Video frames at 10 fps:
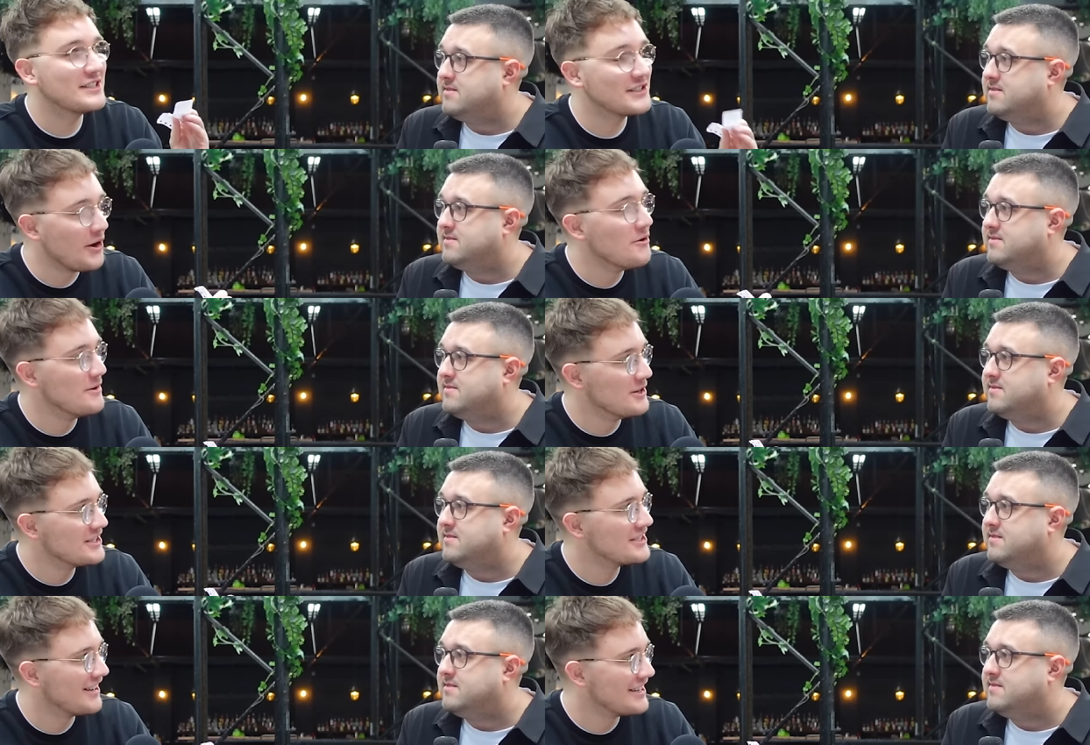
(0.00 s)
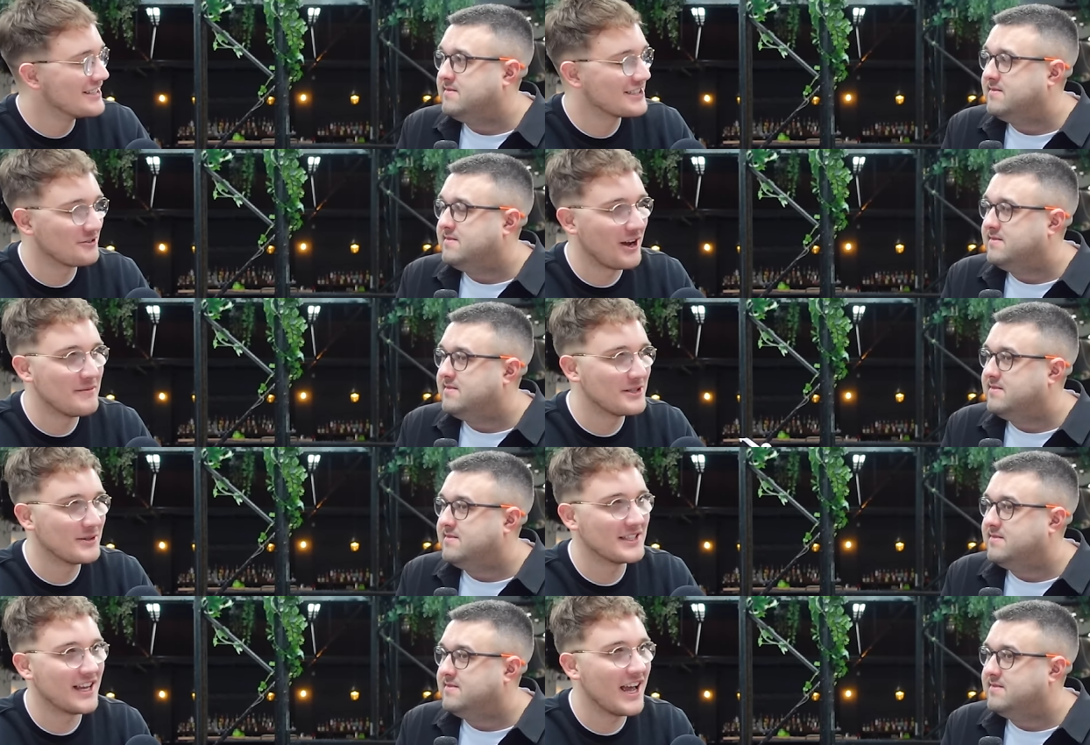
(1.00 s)
Speaker 1: so much on Instagram and
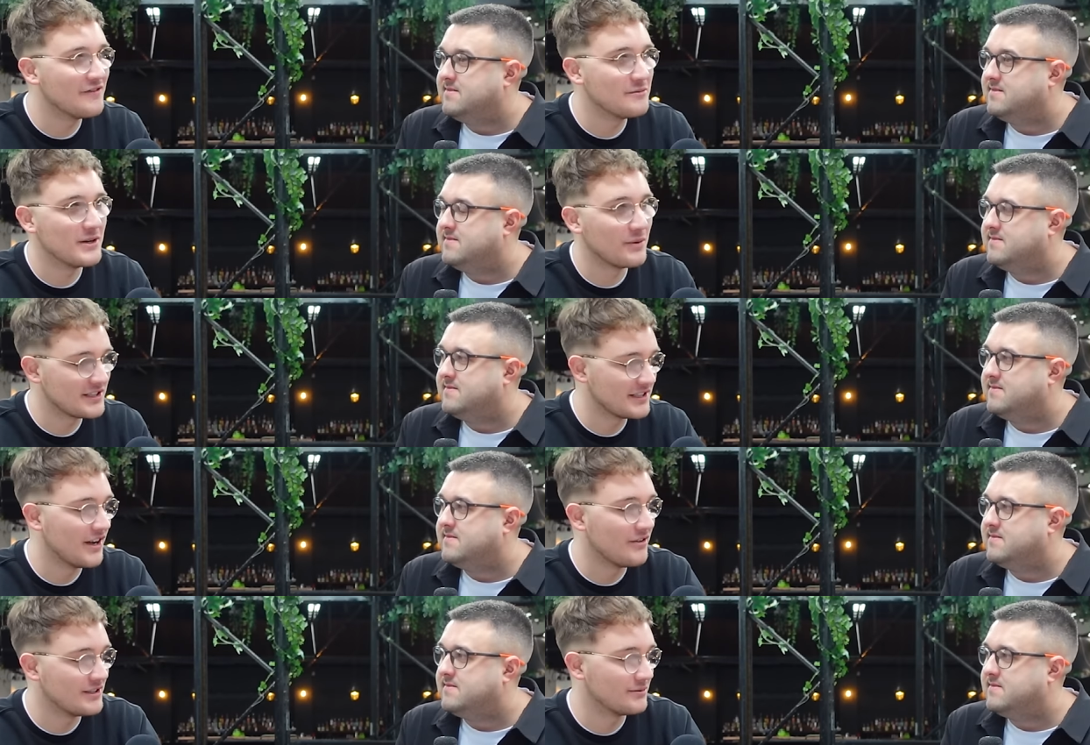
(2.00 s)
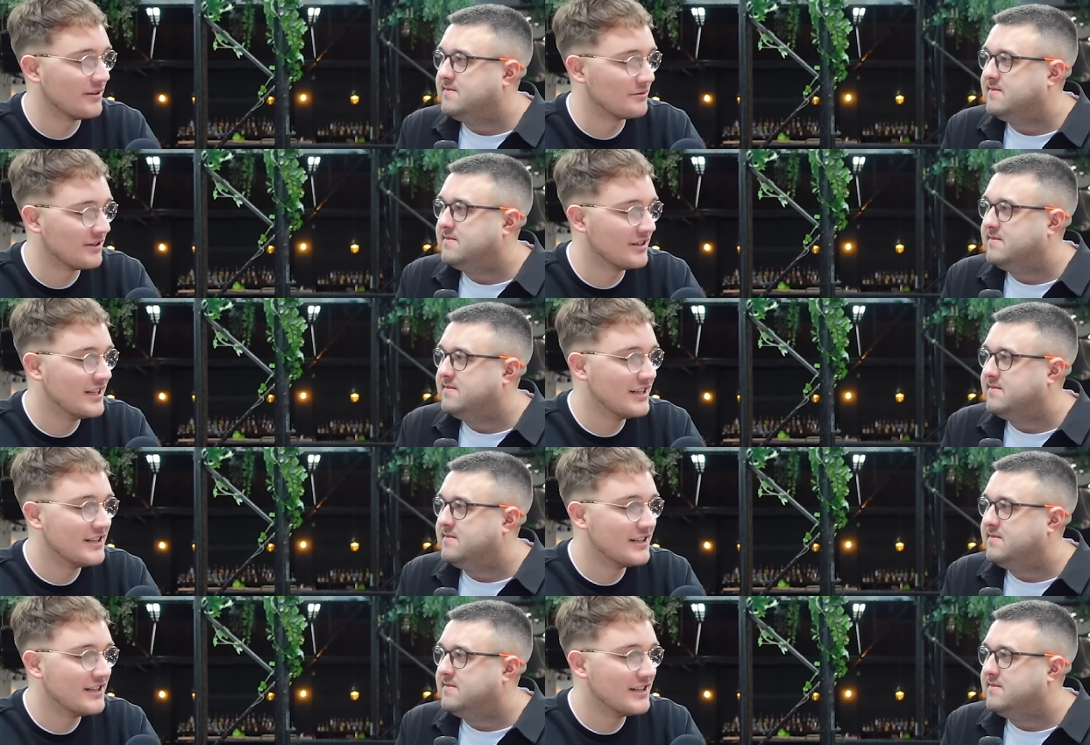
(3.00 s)
Twitter. Everybody wants to know this one, right?